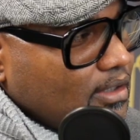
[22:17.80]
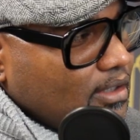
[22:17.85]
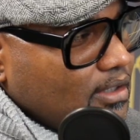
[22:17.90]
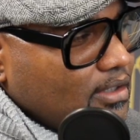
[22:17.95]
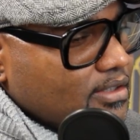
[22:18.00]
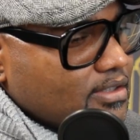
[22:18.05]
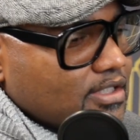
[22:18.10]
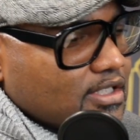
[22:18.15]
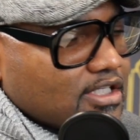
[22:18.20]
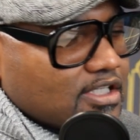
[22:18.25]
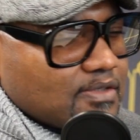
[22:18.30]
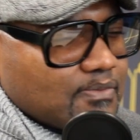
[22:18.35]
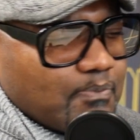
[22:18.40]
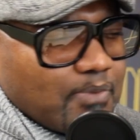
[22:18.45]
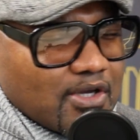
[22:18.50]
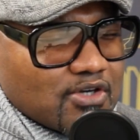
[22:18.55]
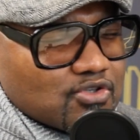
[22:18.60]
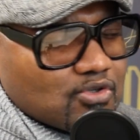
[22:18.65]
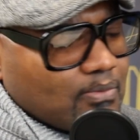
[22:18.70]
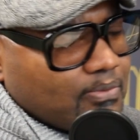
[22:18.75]
It is a
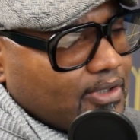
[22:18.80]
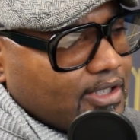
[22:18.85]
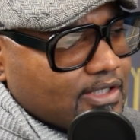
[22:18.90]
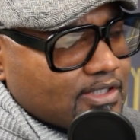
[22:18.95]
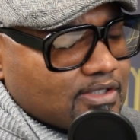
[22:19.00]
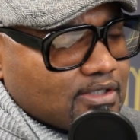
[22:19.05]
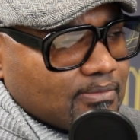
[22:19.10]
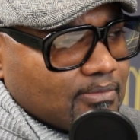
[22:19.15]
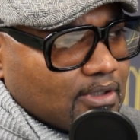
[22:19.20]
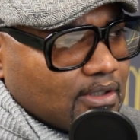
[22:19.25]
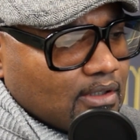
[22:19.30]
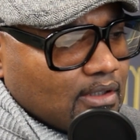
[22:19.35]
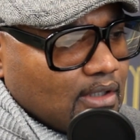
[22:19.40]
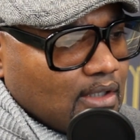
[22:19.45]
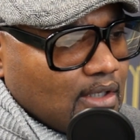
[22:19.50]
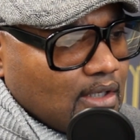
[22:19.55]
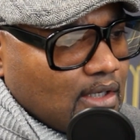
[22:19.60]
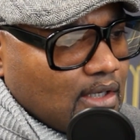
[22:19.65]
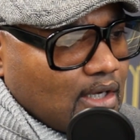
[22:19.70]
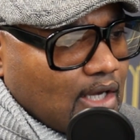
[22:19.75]
special place to me.
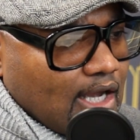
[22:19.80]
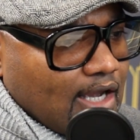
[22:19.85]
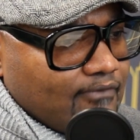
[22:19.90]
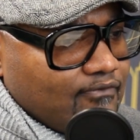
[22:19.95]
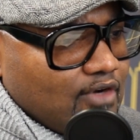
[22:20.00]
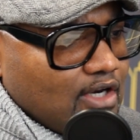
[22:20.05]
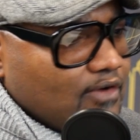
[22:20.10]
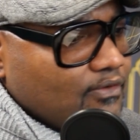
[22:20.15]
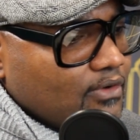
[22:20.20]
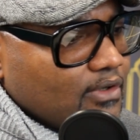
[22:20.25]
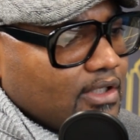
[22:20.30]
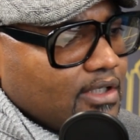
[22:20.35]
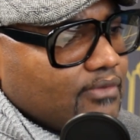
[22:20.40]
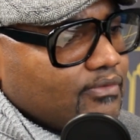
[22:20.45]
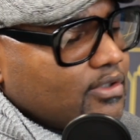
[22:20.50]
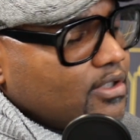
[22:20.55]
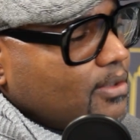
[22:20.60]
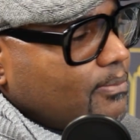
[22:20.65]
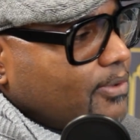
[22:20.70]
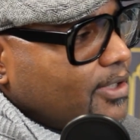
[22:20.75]
I've never
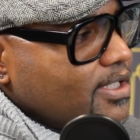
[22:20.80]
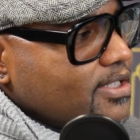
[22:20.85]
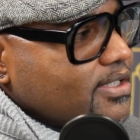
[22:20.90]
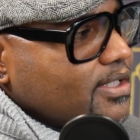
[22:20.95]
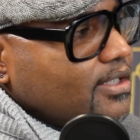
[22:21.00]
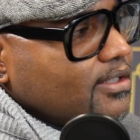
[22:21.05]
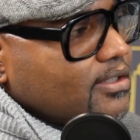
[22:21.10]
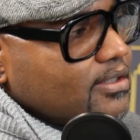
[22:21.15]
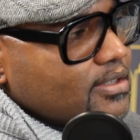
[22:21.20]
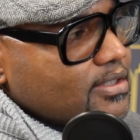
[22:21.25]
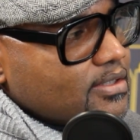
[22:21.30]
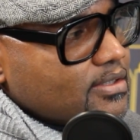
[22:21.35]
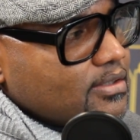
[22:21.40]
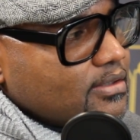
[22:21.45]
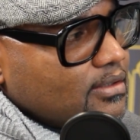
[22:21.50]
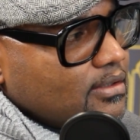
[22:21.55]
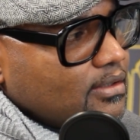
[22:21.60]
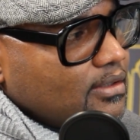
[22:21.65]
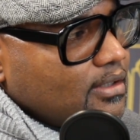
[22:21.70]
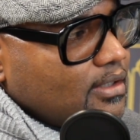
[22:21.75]
lived in a place like this.
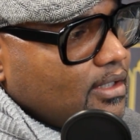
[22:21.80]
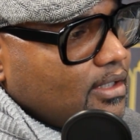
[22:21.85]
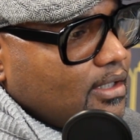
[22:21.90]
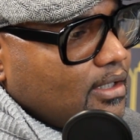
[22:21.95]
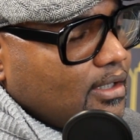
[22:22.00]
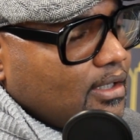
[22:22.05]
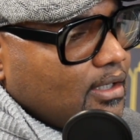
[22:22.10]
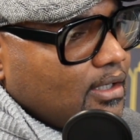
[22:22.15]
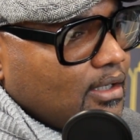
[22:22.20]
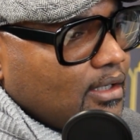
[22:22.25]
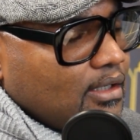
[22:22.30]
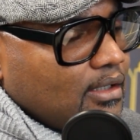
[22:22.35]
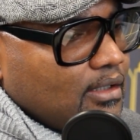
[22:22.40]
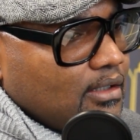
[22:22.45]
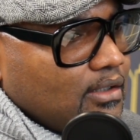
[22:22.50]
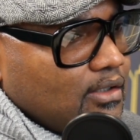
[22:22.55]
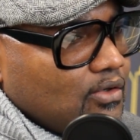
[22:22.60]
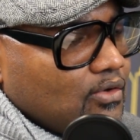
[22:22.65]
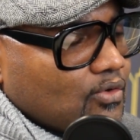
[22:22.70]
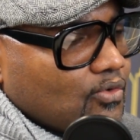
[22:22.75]

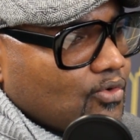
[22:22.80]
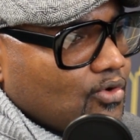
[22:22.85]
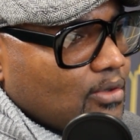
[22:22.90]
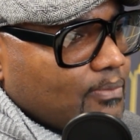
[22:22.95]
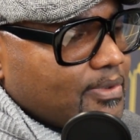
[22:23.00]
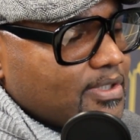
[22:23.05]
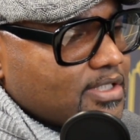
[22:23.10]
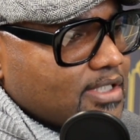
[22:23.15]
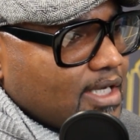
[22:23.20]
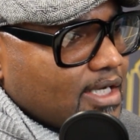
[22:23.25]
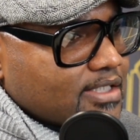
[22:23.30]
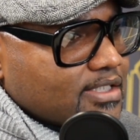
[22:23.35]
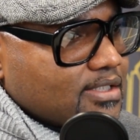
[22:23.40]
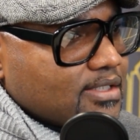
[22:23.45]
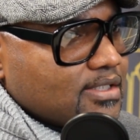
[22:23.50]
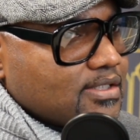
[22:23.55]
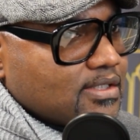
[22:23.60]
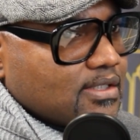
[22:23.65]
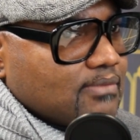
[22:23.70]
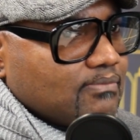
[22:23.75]
And, growing up in
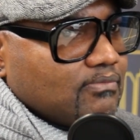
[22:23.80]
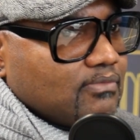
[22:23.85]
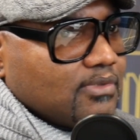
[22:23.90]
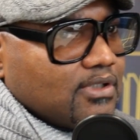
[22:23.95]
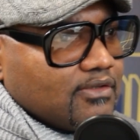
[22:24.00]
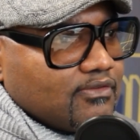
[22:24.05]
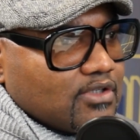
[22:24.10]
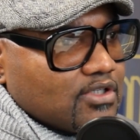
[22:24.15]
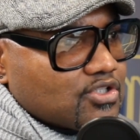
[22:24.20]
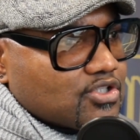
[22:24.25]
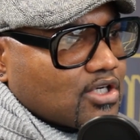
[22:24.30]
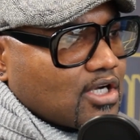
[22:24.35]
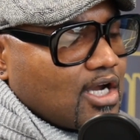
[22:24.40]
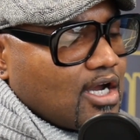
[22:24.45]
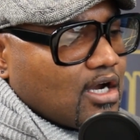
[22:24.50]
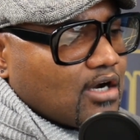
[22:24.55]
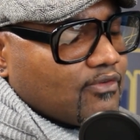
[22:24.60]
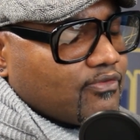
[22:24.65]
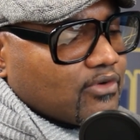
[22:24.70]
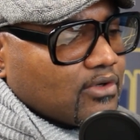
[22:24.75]
Texas and living in
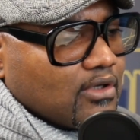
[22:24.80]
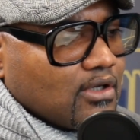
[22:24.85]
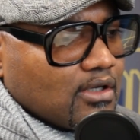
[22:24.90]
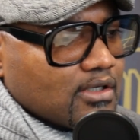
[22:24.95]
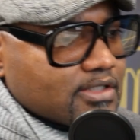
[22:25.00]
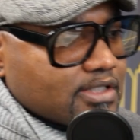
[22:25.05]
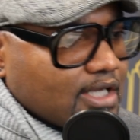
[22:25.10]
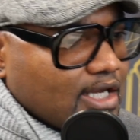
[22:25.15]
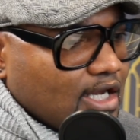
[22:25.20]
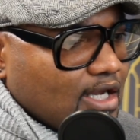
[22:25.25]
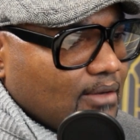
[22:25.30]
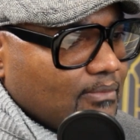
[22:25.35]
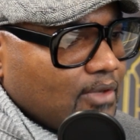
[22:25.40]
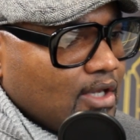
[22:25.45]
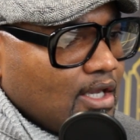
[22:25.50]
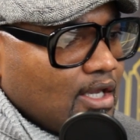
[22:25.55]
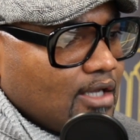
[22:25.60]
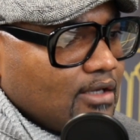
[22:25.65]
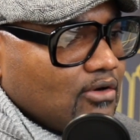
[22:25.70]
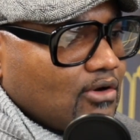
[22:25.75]
Chicago for a long time,
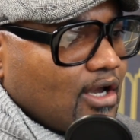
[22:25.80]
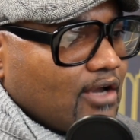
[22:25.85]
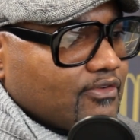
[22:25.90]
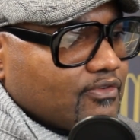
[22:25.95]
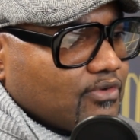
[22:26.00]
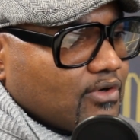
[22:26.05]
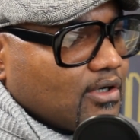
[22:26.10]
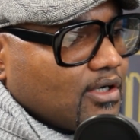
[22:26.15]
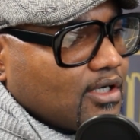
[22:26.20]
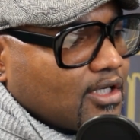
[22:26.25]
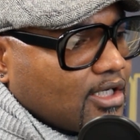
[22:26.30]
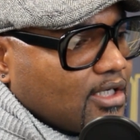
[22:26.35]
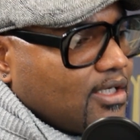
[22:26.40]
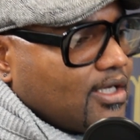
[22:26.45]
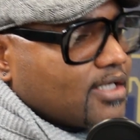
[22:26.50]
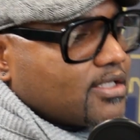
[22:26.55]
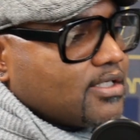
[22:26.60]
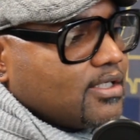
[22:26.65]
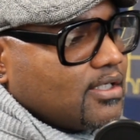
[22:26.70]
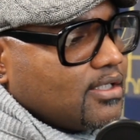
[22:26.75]
I was very
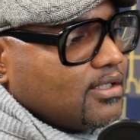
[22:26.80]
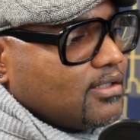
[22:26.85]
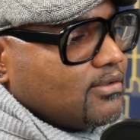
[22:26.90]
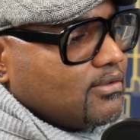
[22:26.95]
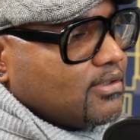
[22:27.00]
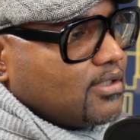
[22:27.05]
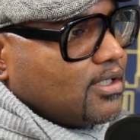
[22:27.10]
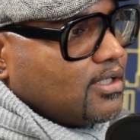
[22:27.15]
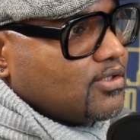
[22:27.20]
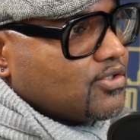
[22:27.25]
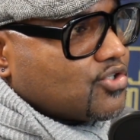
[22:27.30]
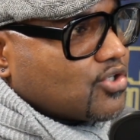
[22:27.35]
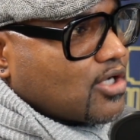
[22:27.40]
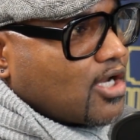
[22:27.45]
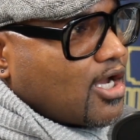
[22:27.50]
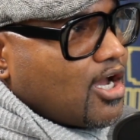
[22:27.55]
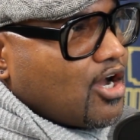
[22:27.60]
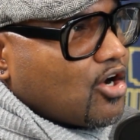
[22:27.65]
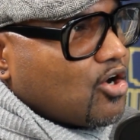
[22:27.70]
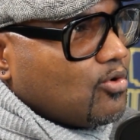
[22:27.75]
connected in
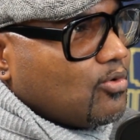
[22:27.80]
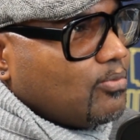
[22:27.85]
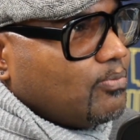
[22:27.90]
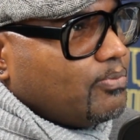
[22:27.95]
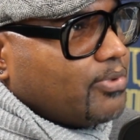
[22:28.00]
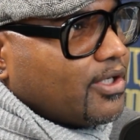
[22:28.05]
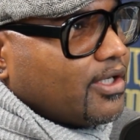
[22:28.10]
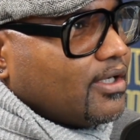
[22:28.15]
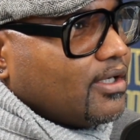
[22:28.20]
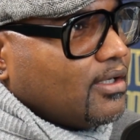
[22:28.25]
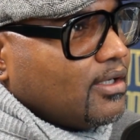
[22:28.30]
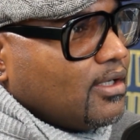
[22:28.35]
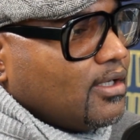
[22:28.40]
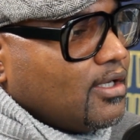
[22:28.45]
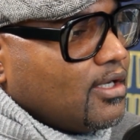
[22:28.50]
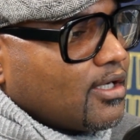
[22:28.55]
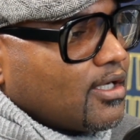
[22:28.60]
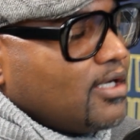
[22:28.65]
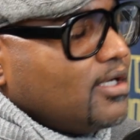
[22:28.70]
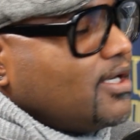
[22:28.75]
Chicago, but
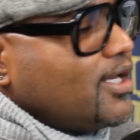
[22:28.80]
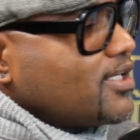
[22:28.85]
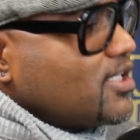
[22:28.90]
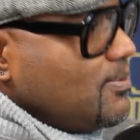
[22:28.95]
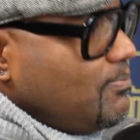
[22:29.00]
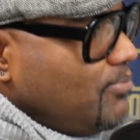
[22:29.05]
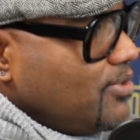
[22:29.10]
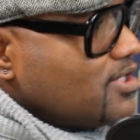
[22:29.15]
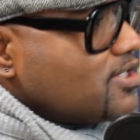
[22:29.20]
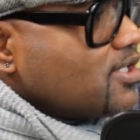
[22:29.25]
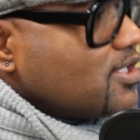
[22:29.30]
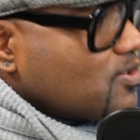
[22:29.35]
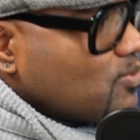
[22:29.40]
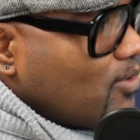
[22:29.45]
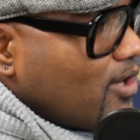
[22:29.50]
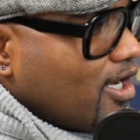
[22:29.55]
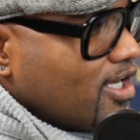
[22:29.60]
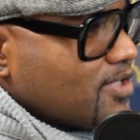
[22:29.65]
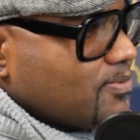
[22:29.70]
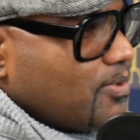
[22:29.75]
connected business
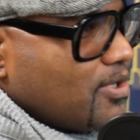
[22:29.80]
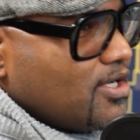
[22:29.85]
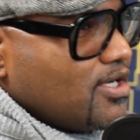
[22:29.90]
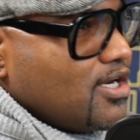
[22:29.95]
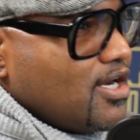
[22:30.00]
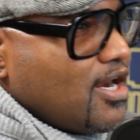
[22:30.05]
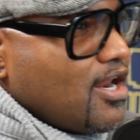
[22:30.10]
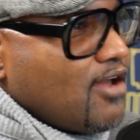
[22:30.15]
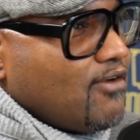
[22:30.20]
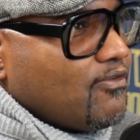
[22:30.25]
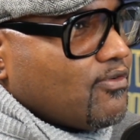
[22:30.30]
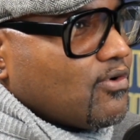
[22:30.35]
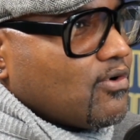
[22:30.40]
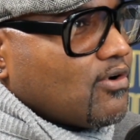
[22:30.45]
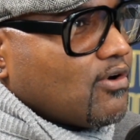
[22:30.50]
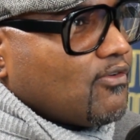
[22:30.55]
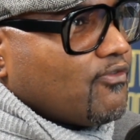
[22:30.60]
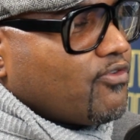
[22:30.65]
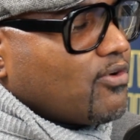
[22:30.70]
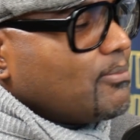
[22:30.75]
wise, but
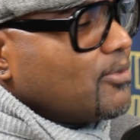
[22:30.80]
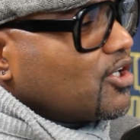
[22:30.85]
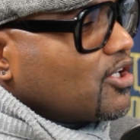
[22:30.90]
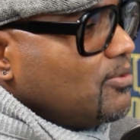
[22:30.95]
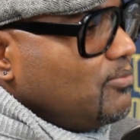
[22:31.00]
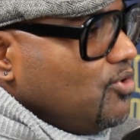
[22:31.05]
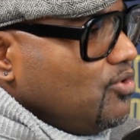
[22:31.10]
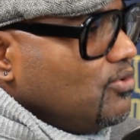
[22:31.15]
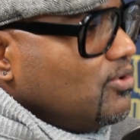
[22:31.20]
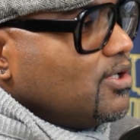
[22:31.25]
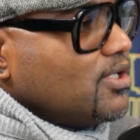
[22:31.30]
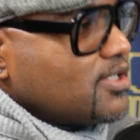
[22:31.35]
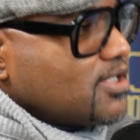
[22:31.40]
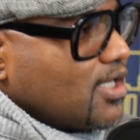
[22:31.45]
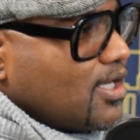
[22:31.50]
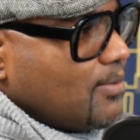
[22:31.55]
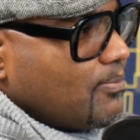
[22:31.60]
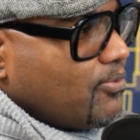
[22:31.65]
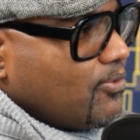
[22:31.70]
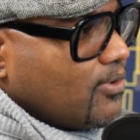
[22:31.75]
never from a community
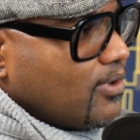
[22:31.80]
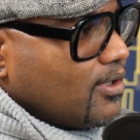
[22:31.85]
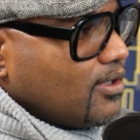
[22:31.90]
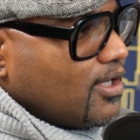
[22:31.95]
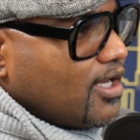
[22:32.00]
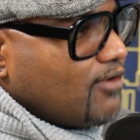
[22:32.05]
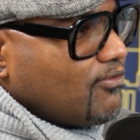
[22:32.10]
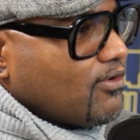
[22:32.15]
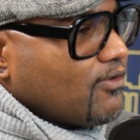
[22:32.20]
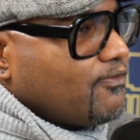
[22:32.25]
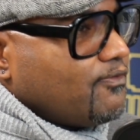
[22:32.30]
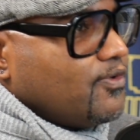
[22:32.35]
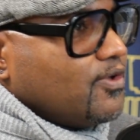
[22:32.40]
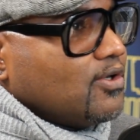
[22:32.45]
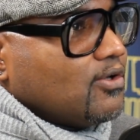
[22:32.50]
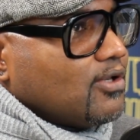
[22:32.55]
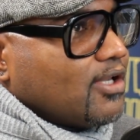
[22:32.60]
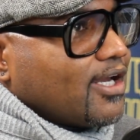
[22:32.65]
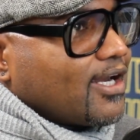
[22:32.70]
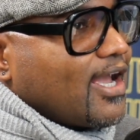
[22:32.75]
standpoint ever
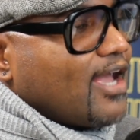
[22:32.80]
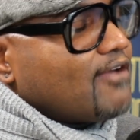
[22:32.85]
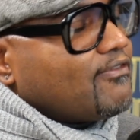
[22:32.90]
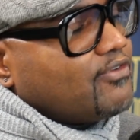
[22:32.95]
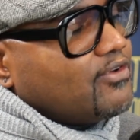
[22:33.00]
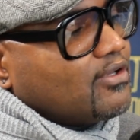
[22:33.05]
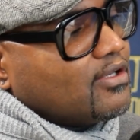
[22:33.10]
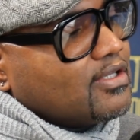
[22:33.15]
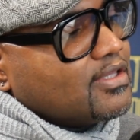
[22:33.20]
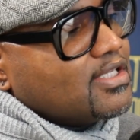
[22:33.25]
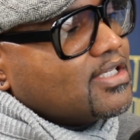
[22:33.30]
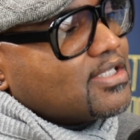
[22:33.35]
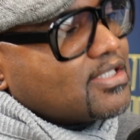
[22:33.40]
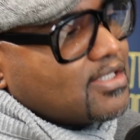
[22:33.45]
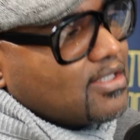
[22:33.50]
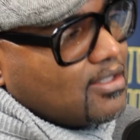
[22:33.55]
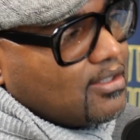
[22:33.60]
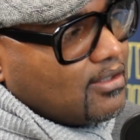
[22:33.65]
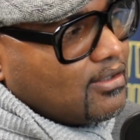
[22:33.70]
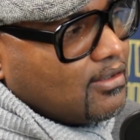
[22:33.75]
feel like I feel in this
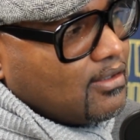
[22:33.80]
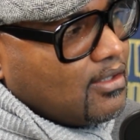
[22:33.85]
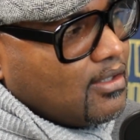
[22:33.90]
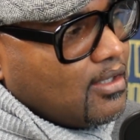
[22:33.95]
city.